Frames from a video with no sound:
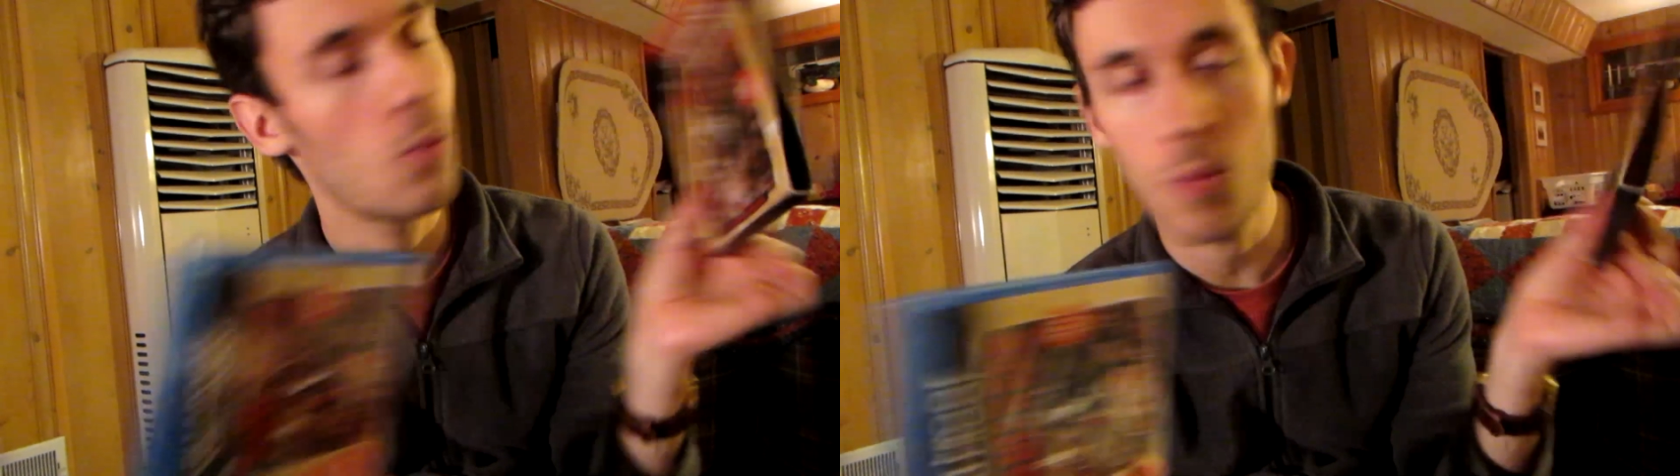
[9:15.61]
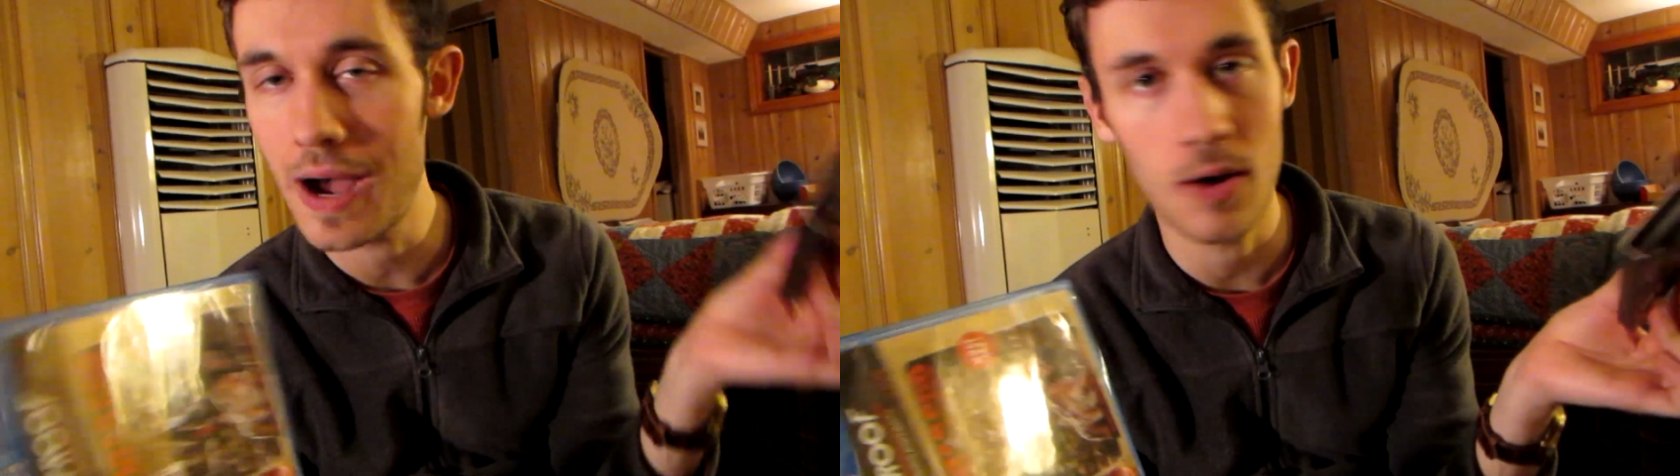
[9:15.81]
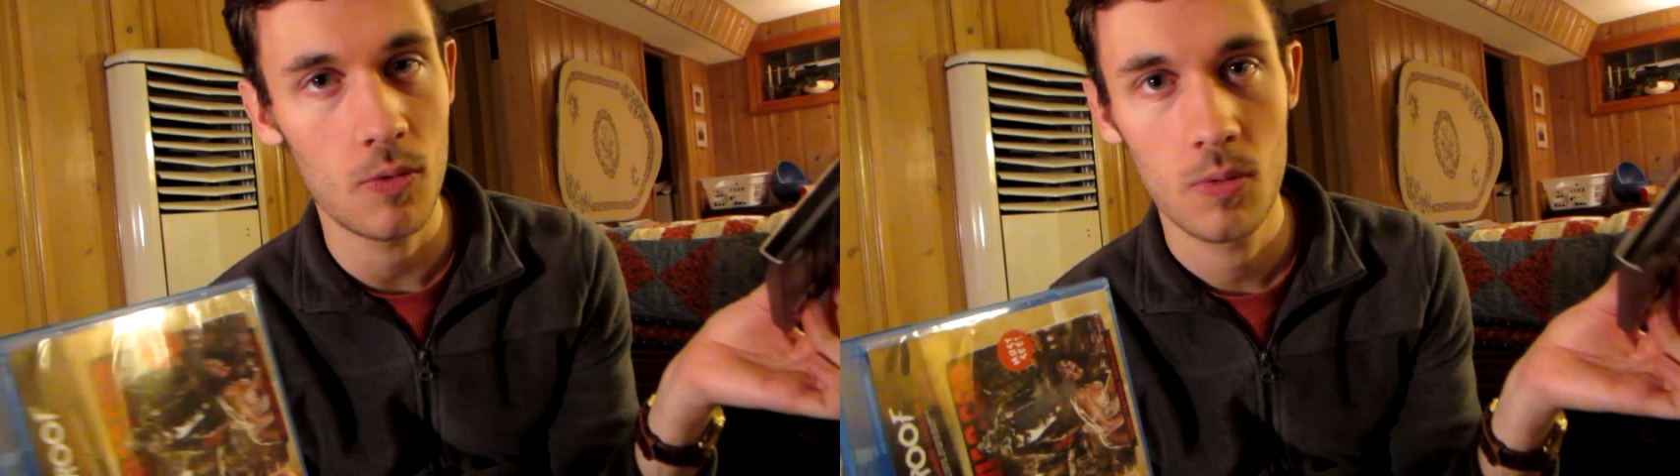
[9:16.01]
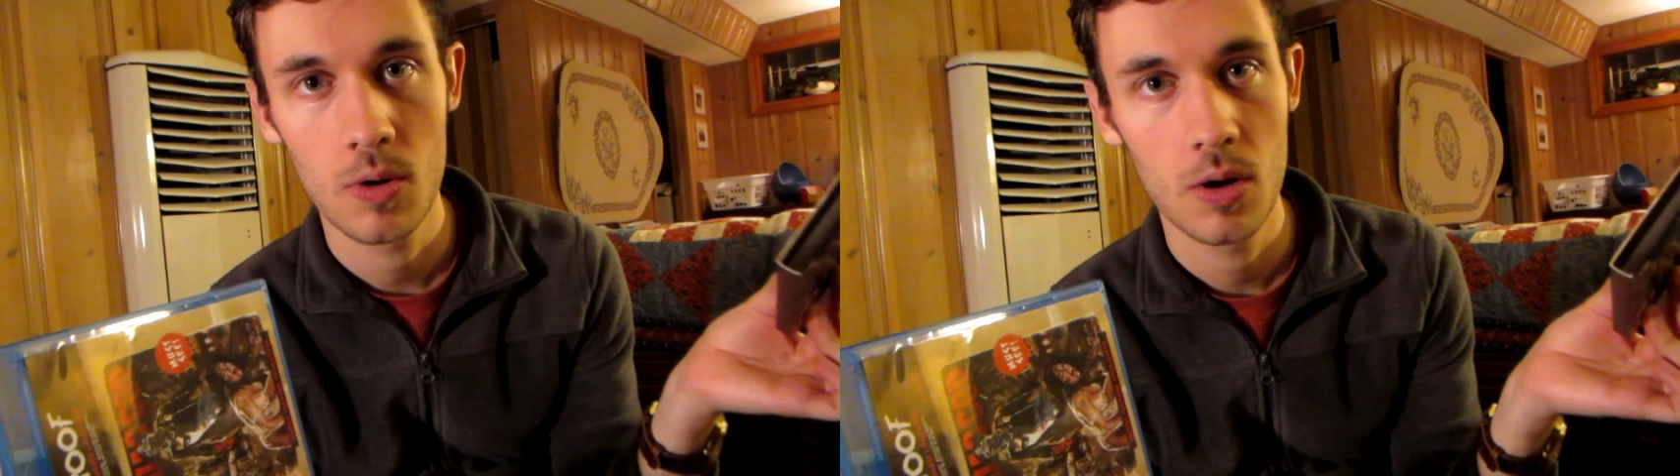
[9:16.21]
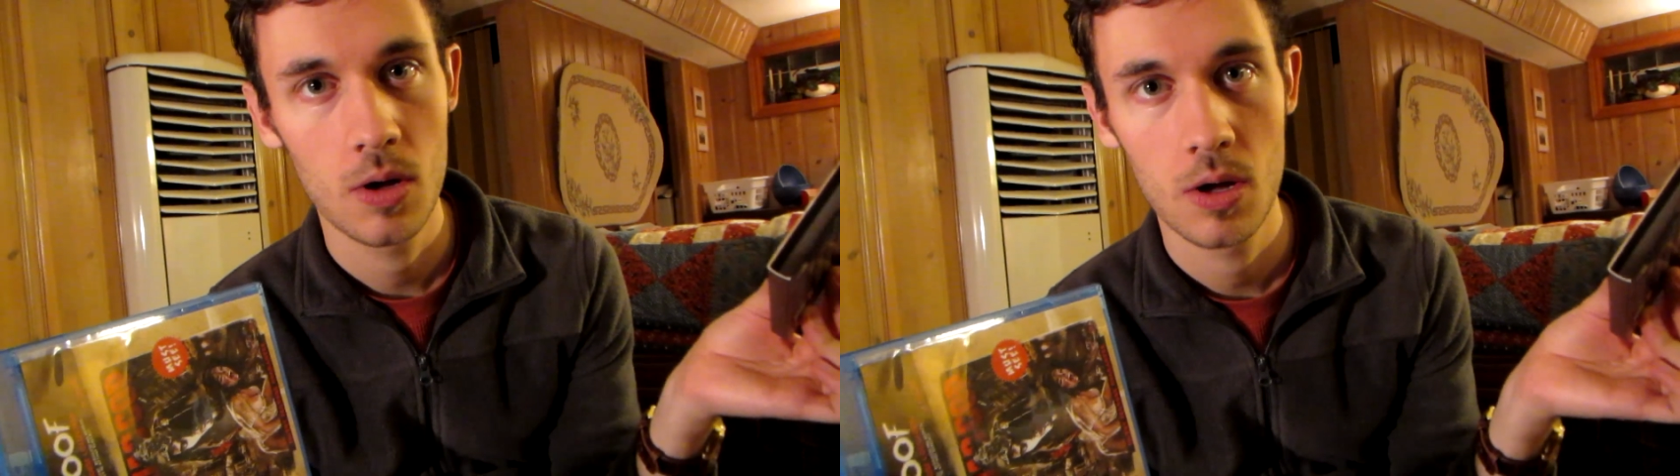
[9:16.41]
Wow.
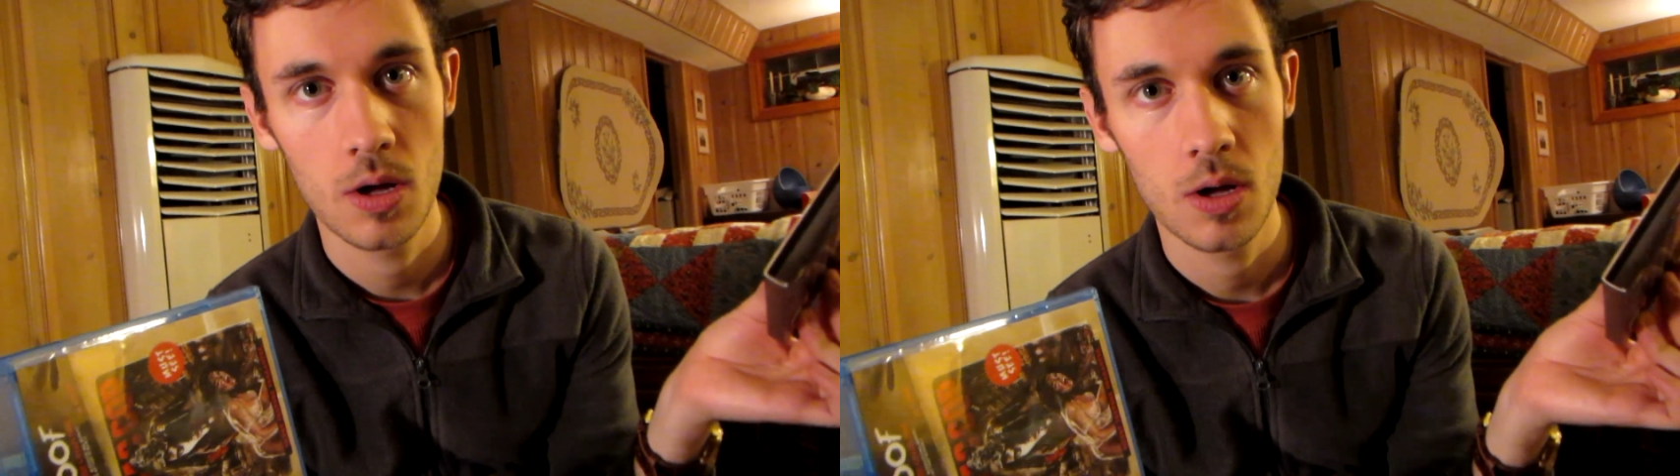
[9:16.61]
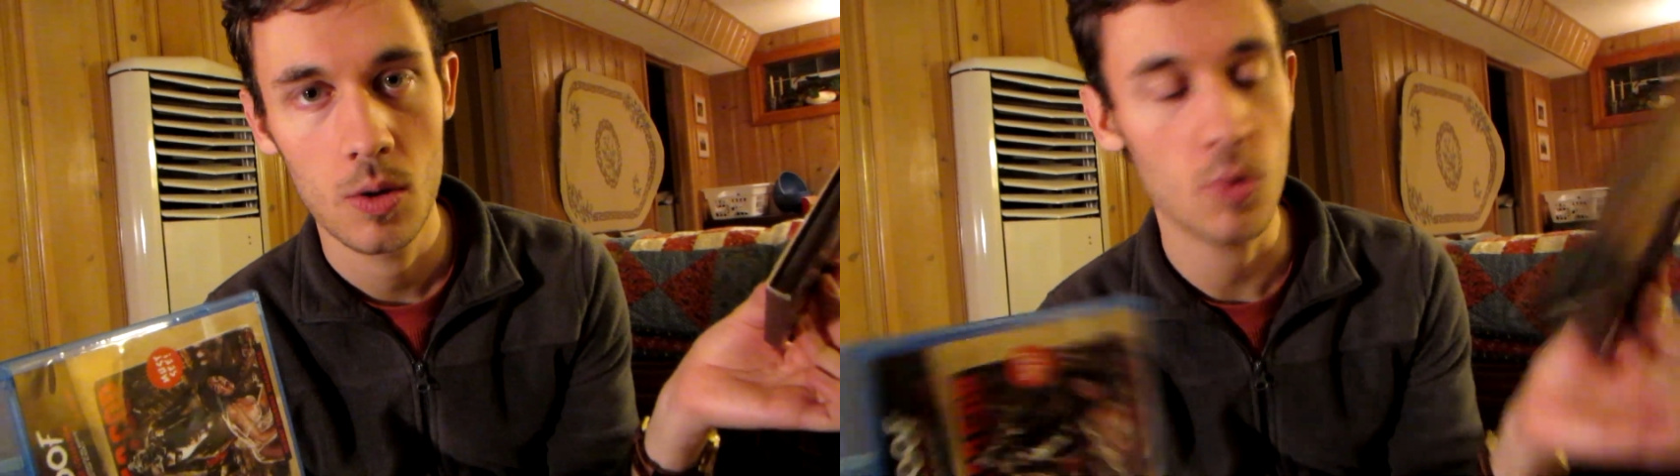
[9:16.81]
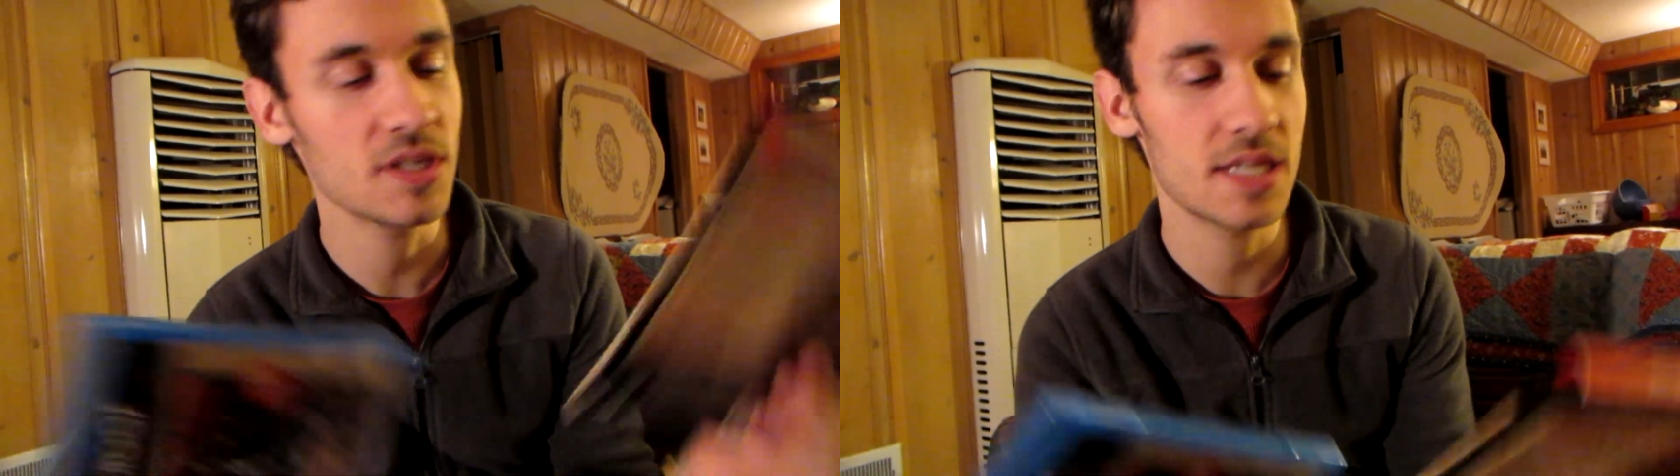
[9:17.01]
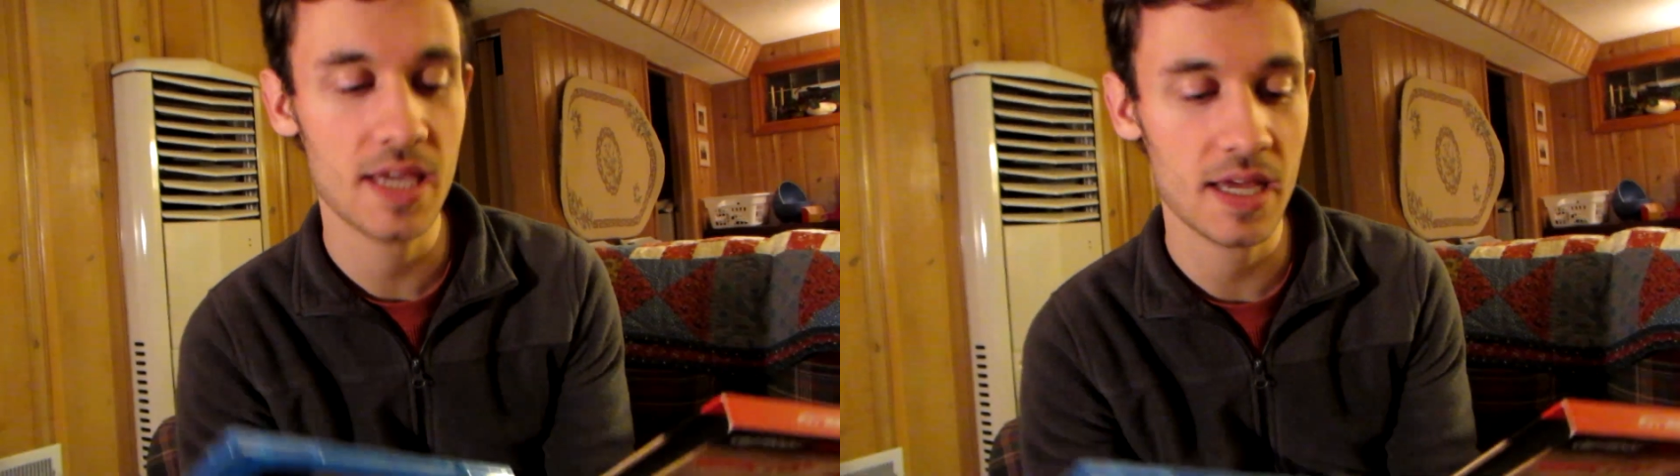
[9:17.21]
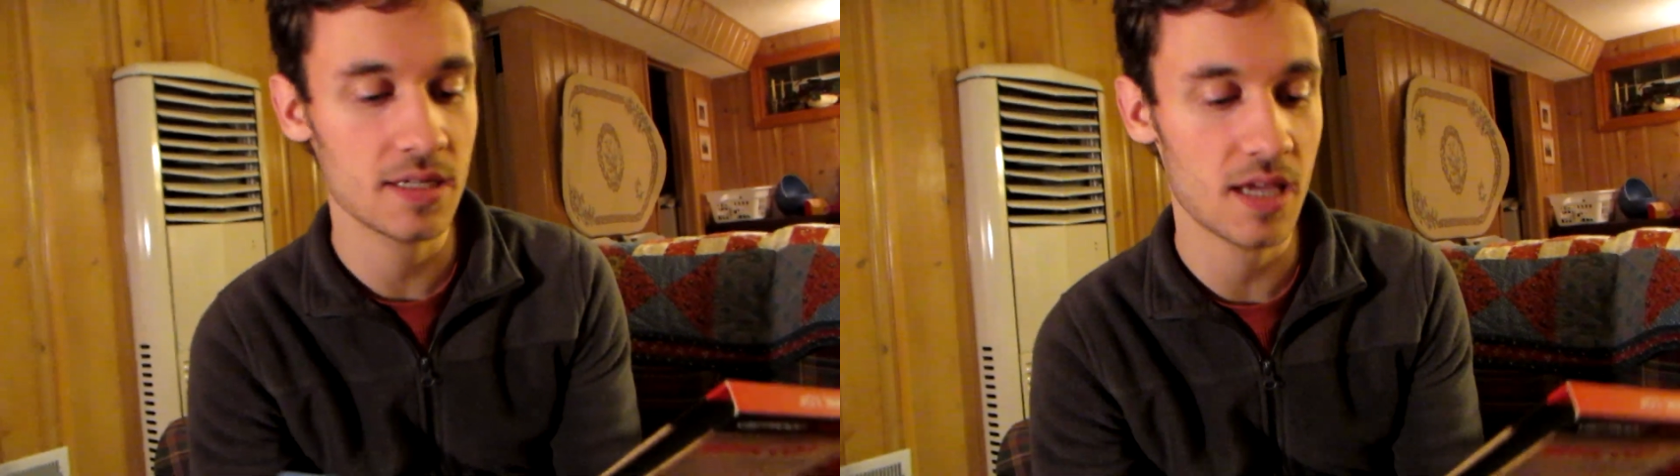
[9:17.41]
Once
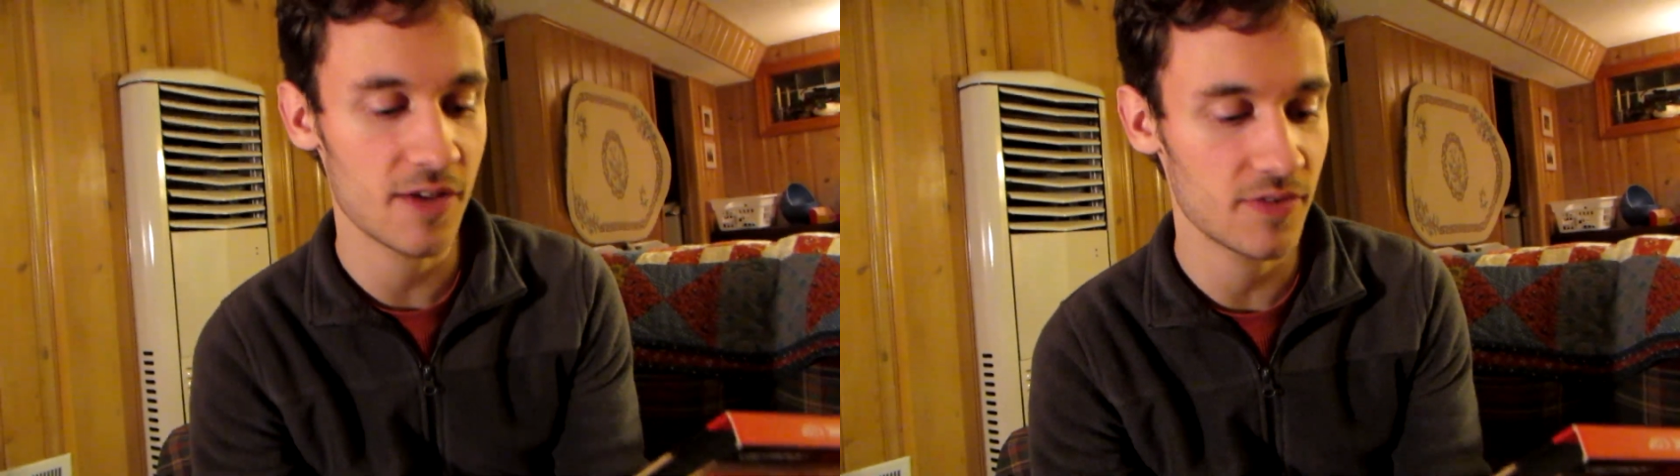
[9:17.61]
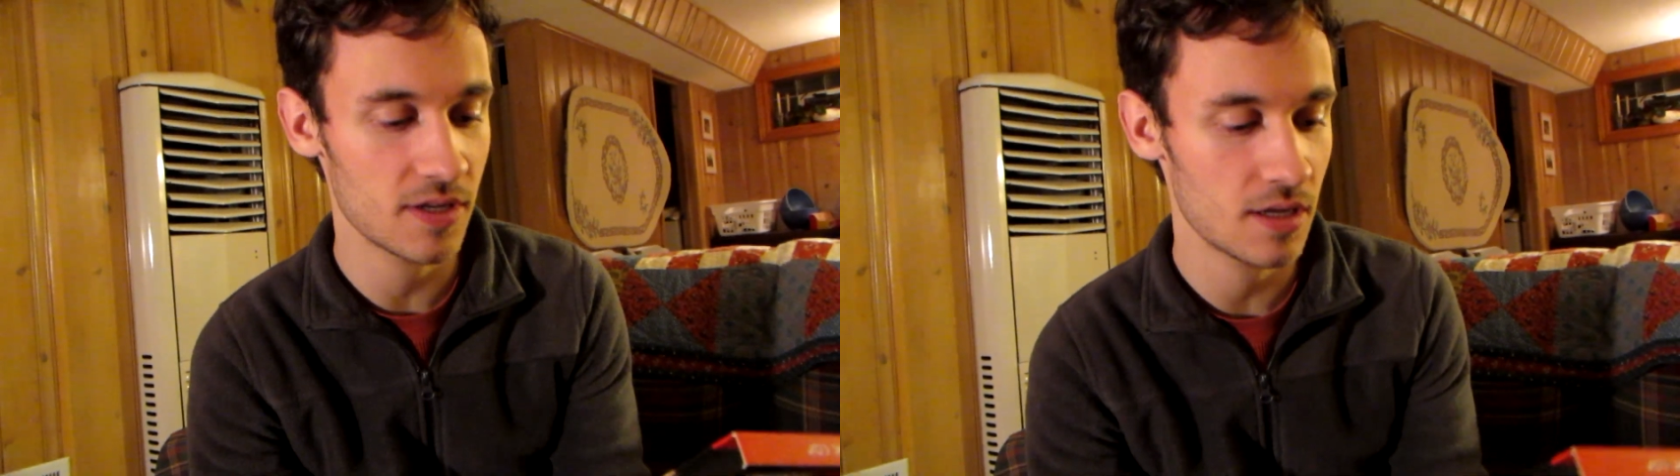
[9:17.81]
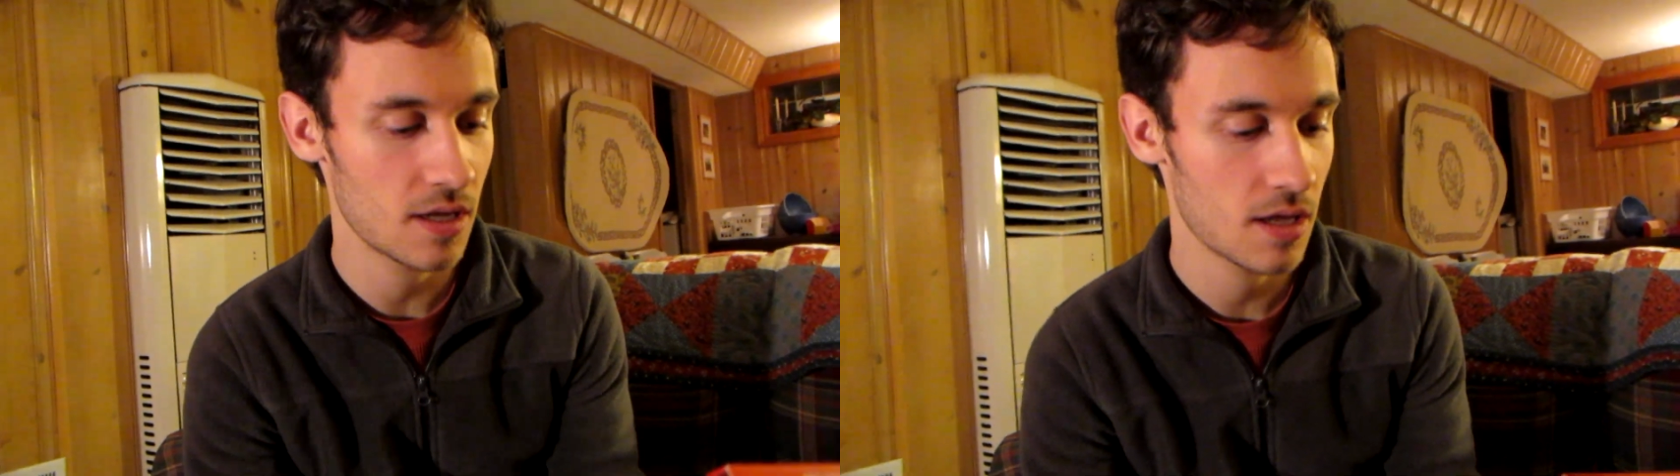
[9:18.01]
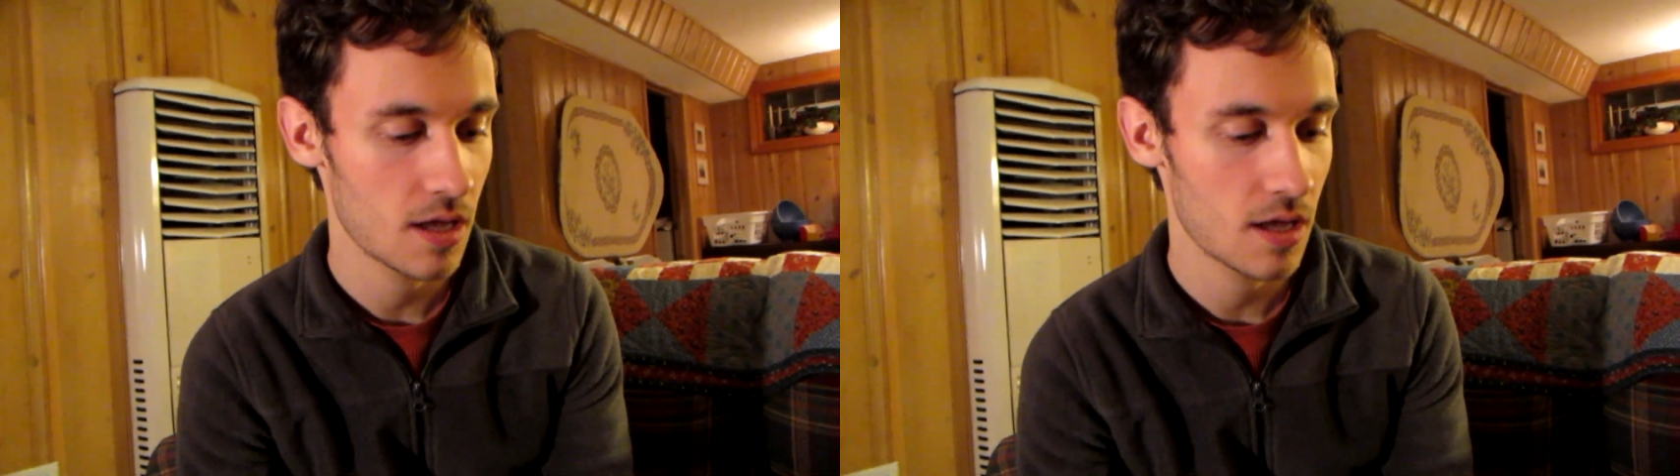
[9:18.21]
again, Kevin,